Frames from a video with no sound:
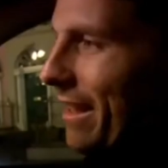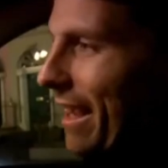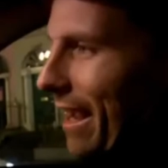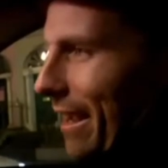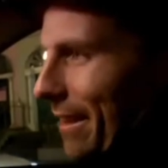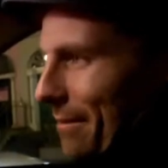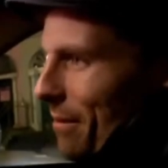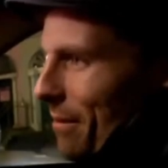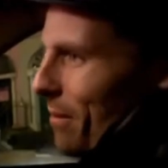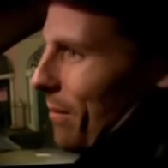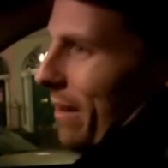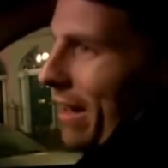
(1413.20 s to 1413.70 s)

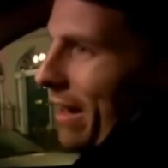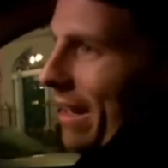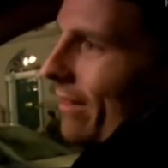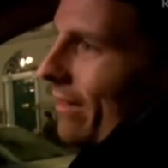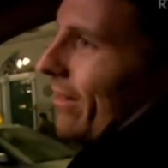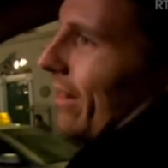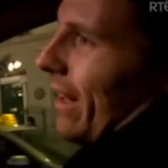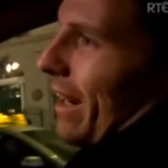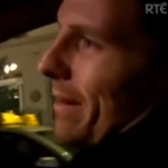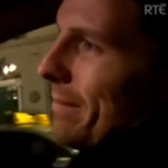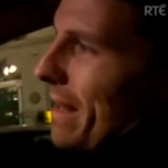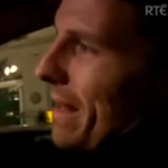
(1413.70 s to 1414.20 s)
Yank, but whatever,
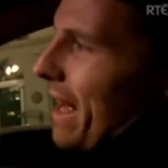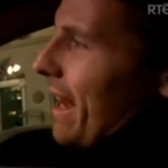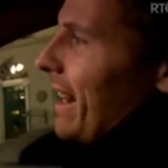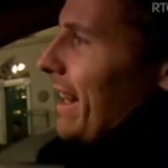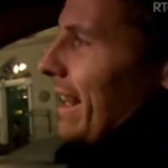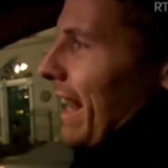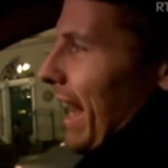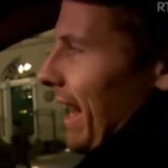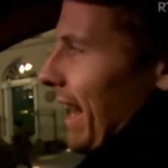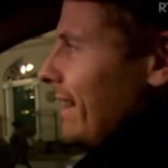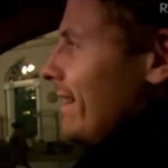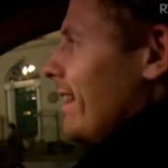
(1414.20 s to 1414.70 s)
I'm not a
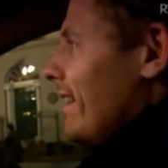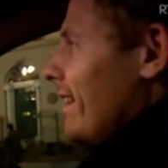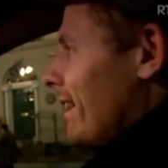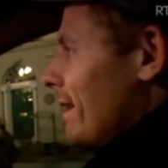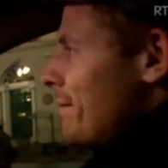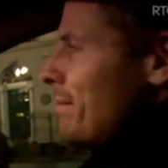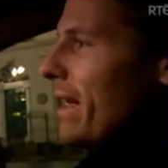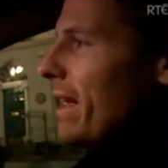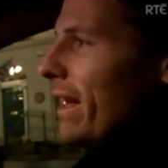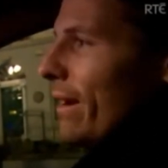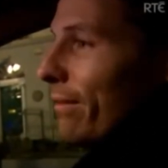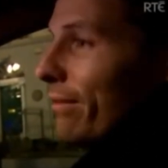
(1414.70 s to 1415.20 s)
Yank, like,
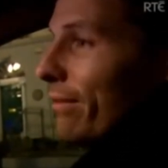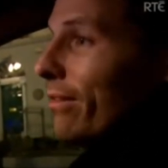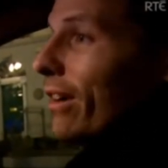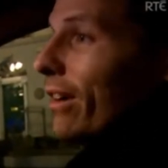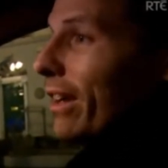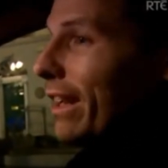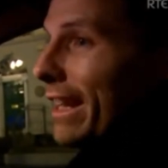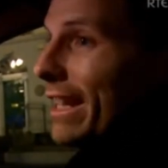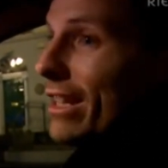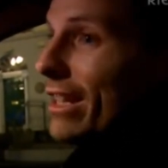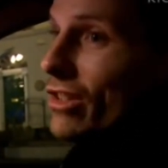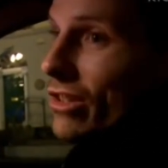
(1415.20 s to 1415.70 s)
I'm not a
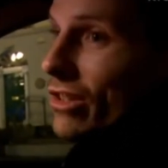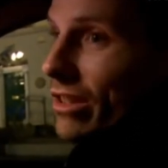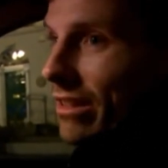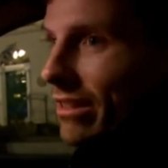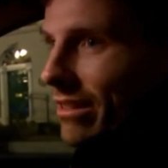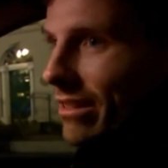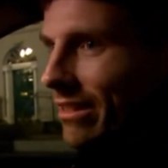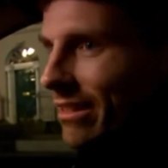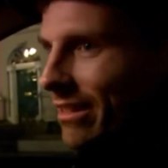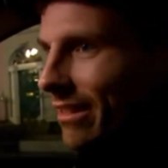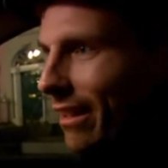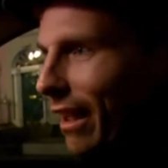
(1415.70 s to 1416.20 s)
fucking Egypt.
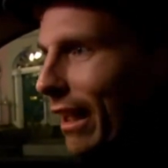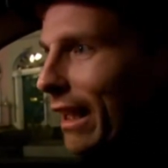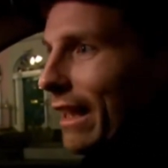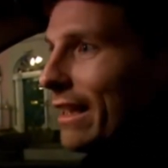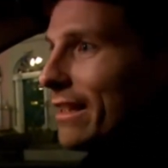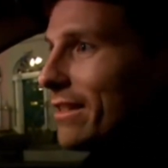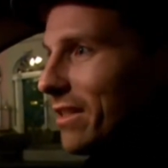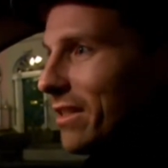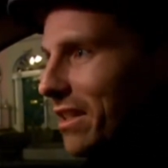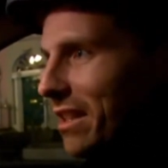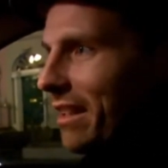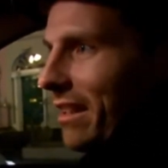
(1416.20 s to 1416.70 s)
I can
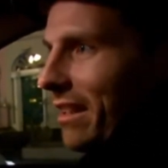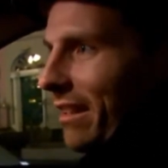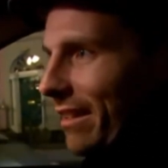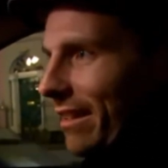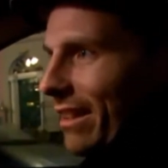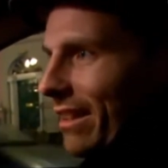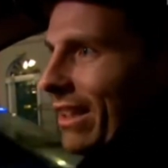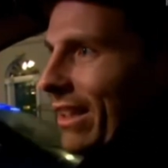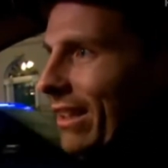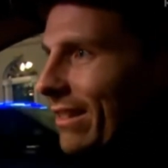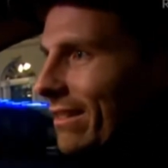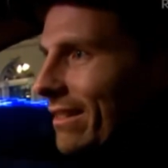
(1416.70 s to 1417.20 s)
see,
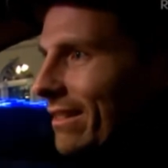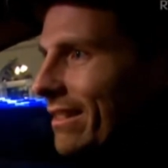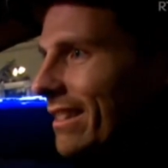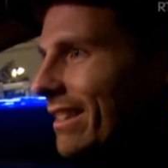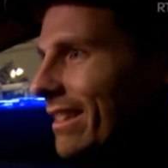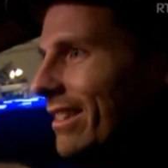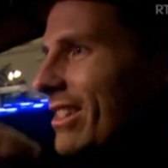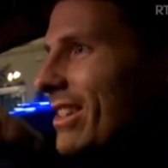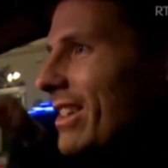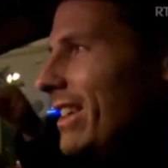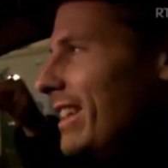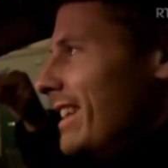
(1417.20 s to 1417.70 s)
you know?
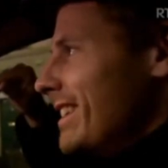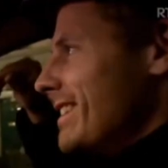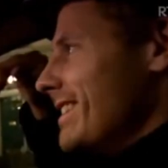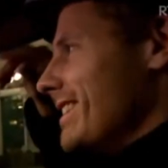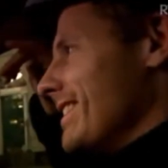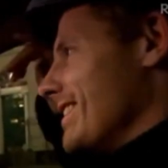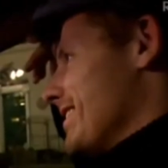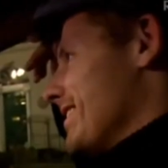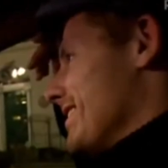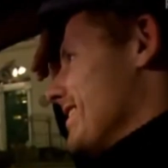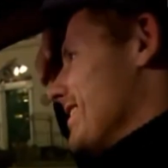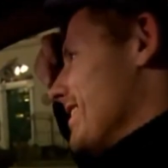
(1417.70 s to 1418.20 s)

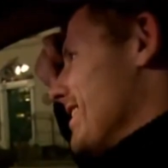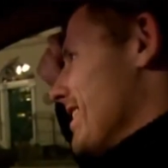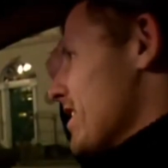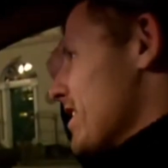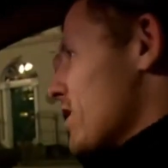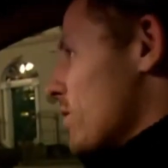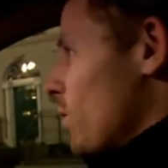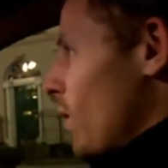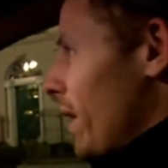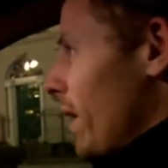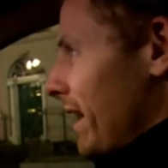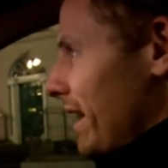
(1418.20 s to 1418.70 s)

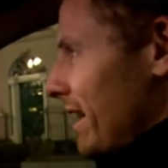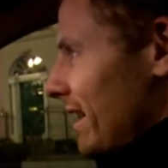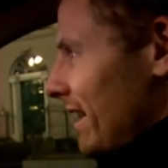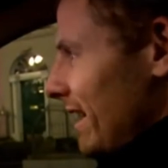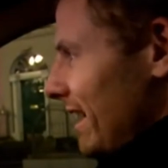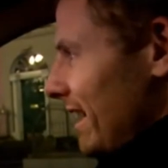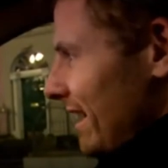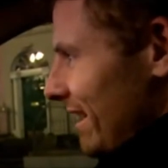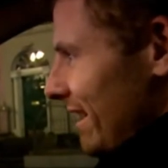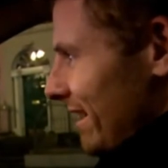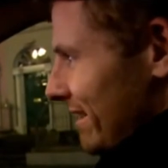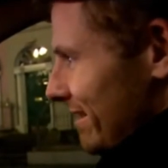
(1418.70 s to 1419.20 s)
It's quite
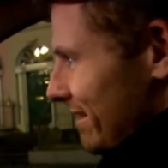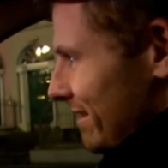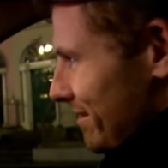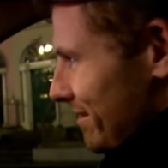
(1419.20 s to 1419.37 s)
clear.